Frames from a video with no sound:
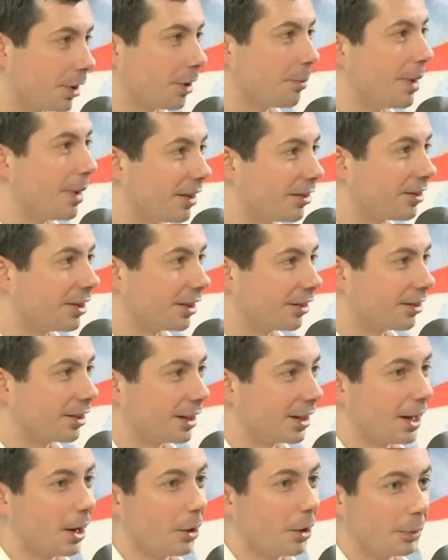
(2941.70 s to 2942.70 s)
of the best things that
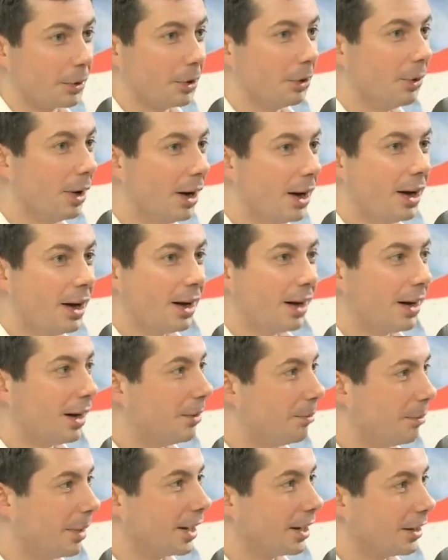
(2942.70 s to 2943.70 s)
can help you uh,
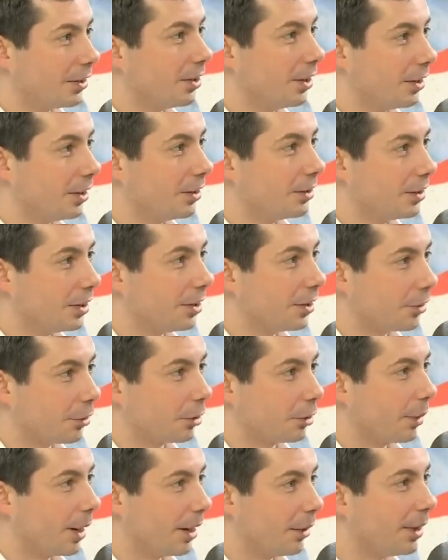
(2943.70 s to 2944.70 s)
make it to, to,
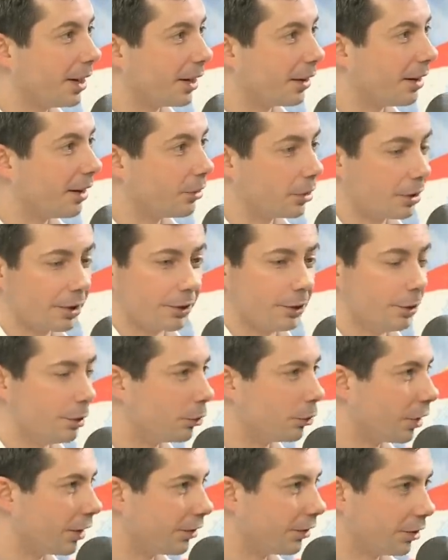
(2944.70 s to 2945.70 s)
third grade reading level because of
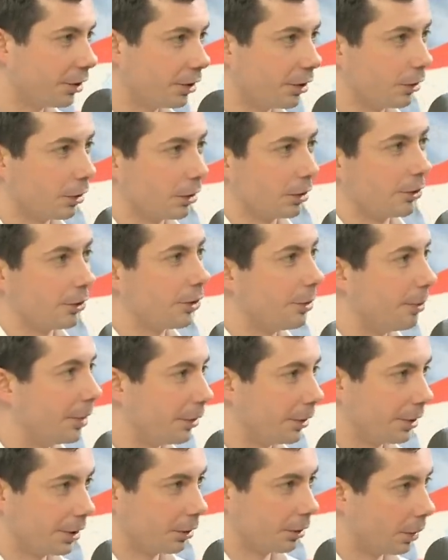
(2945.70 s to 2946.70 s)
nutrition or
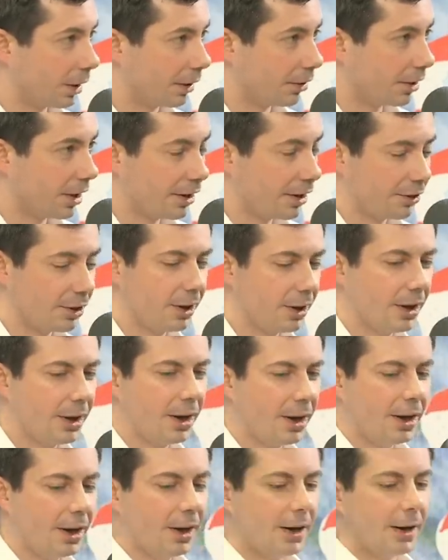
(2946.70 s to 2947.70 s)
stability or whatever it is.
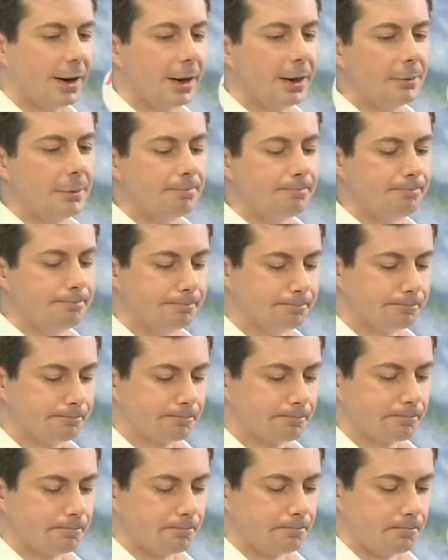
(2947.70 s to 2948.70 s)
Um,
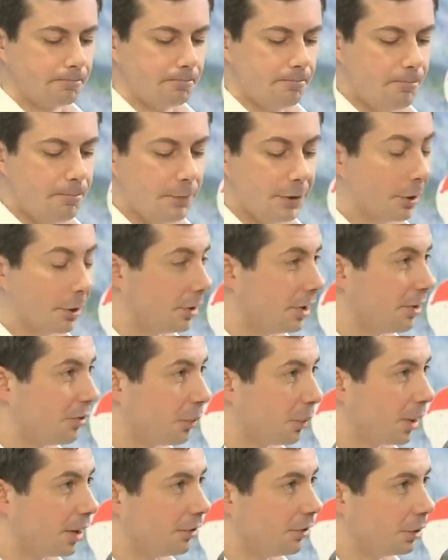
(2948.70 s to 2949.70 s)
there are
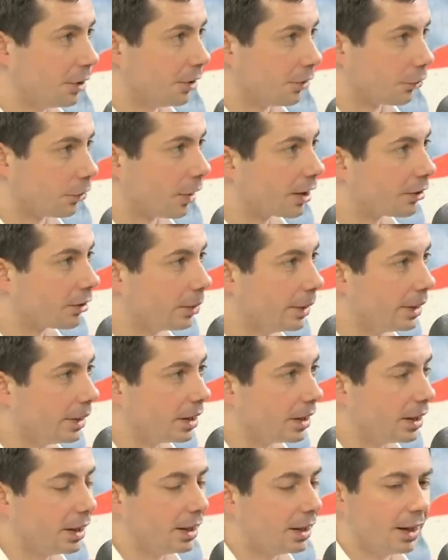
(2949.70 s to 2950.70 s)
different ways you can structure it.
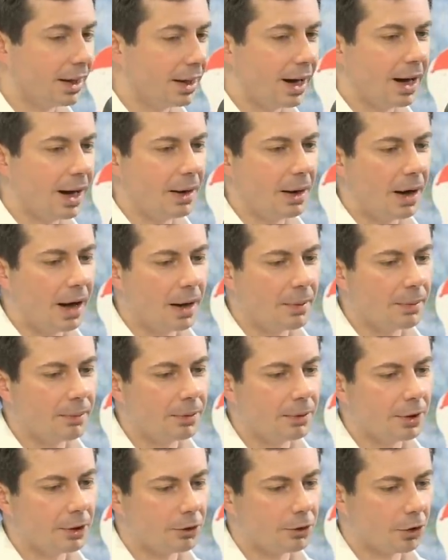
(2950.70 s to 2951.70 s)
Uh, I,
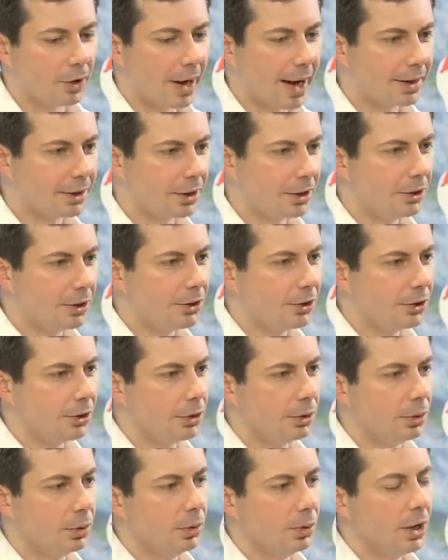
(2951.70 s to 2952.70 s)
am attracted
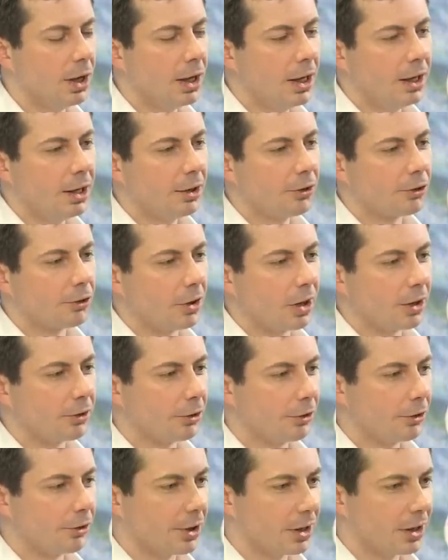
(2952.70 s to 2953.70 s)
to
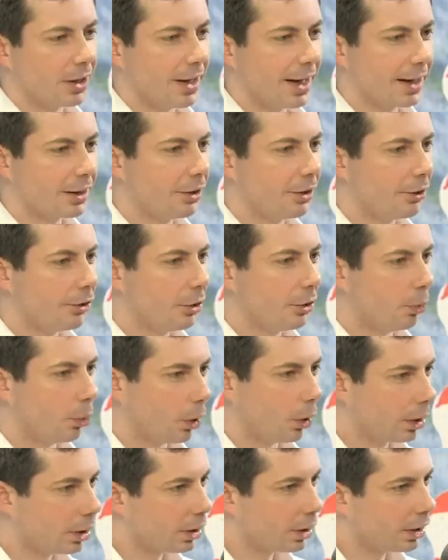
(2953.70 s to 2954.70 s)
structures that connect it to
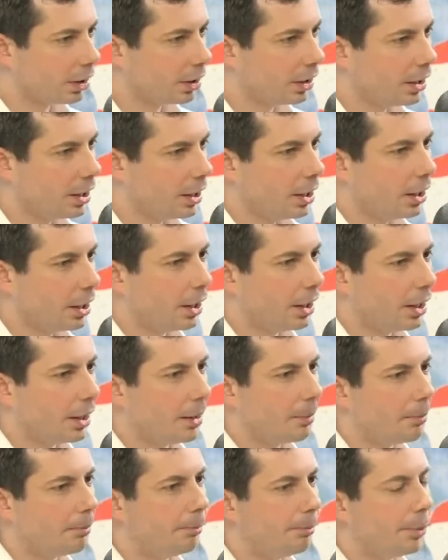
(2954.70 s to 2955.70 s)
work
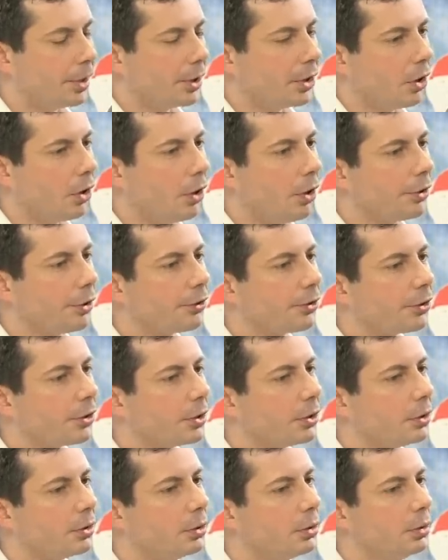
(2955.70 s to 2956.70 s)
um, but
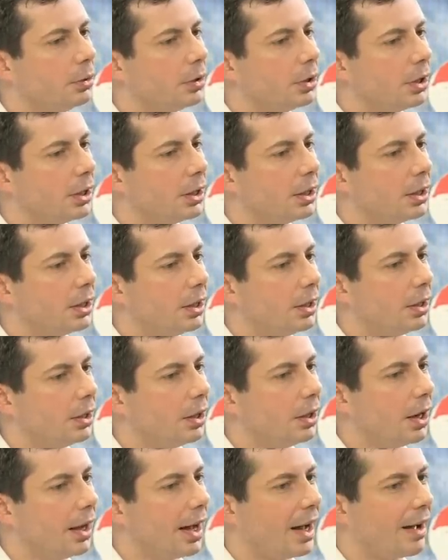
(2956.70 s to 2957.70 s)
also uh,
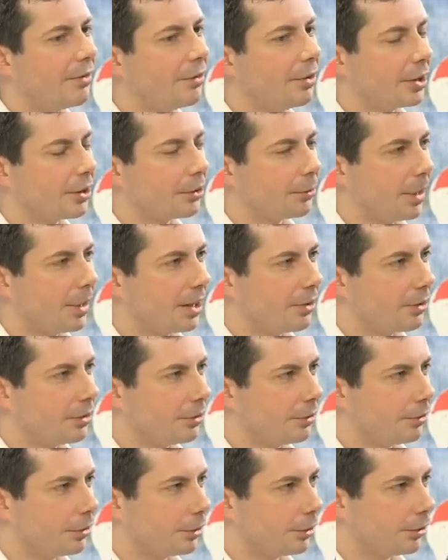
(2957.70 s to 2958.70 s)
have an
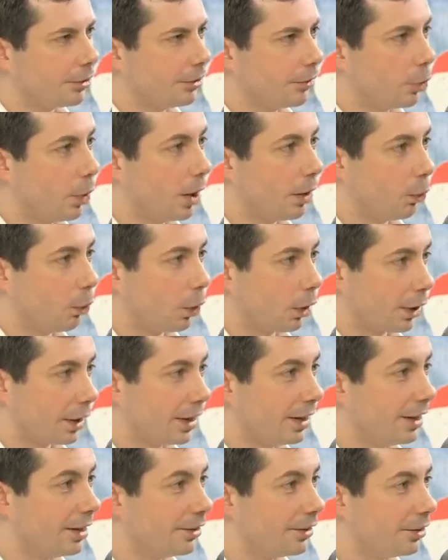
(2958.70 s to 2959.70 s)
expansive version of what work
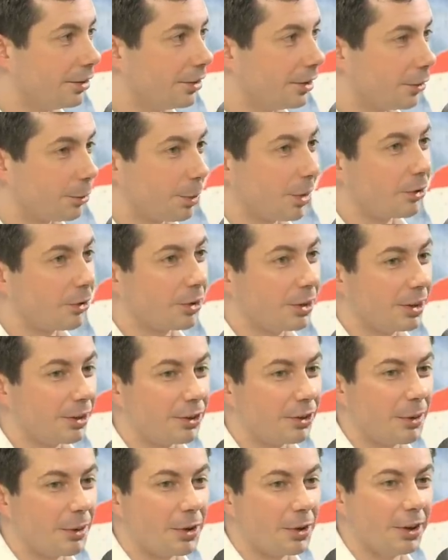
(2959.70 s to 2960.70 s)
is, especially if
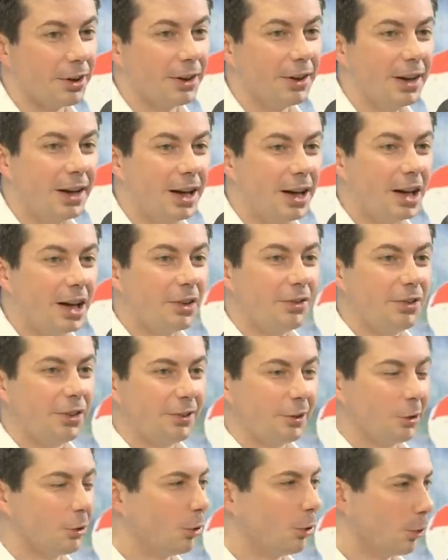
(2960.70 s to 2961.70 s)
some of the
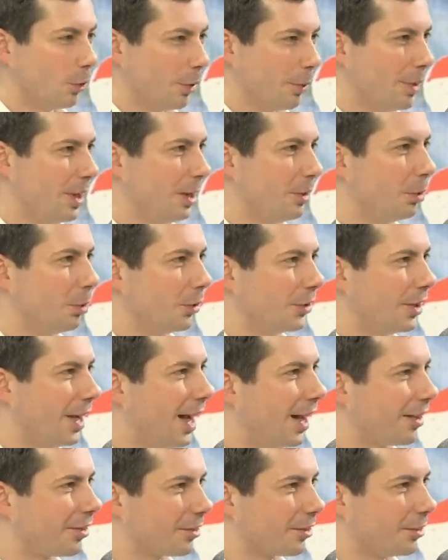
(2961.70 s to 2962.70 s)
physical, repeatable
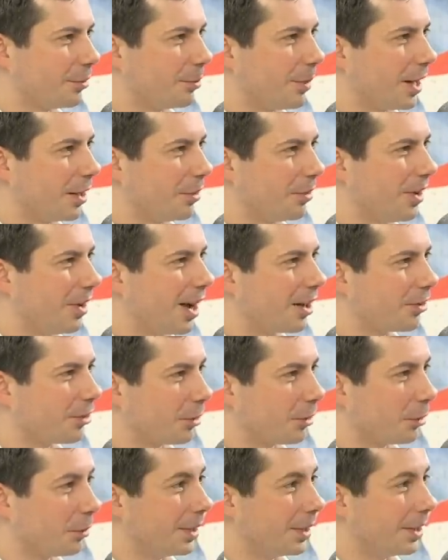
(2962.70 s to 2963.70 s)
tasks of
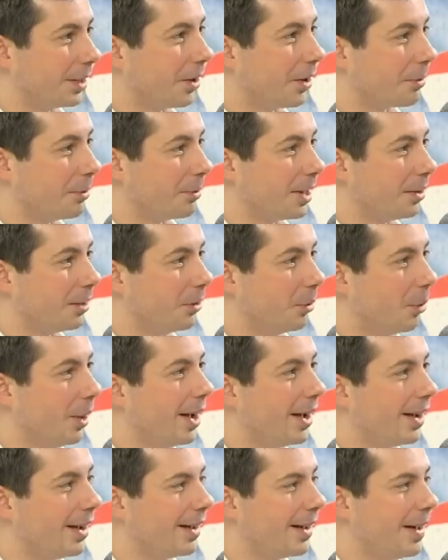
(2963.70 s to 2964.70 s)
manufacturing are being automated
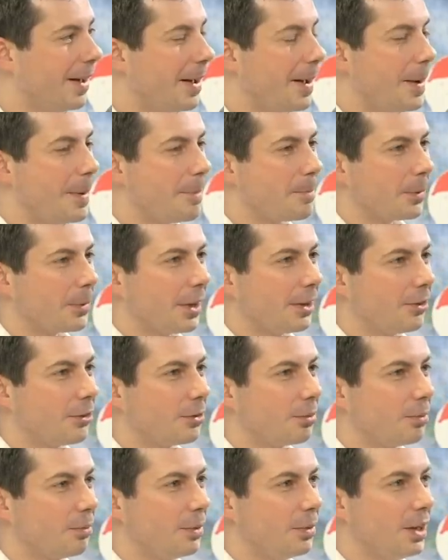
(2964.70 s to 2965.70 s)
away.
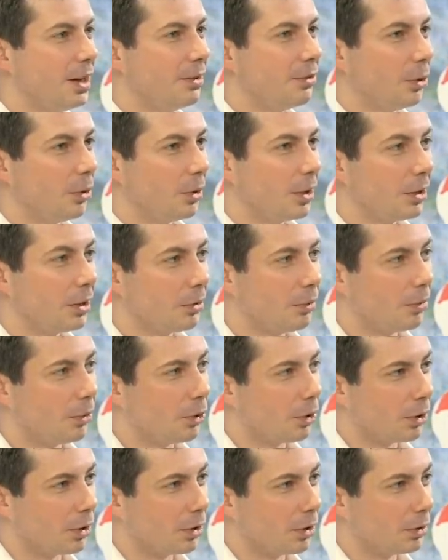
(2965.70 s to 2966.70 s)
Let's give a little
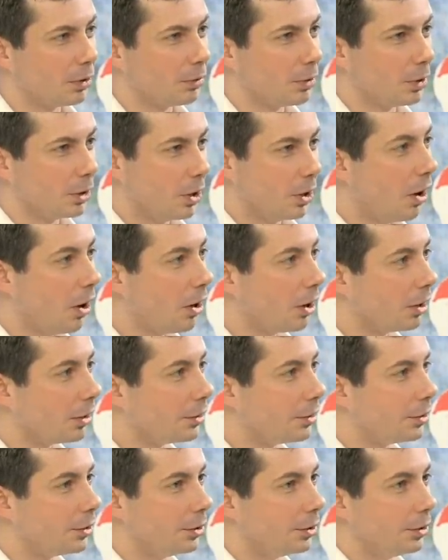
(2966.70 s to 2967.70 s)
more
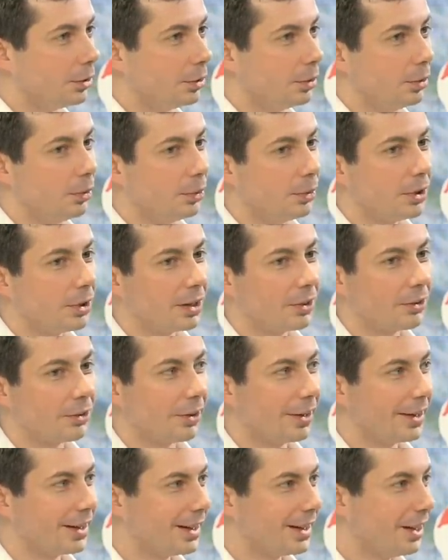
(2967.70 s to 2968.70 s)
regard to things
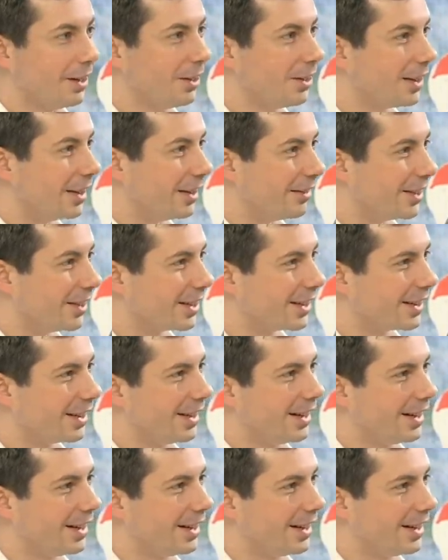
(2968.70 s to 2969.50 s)
like caregiving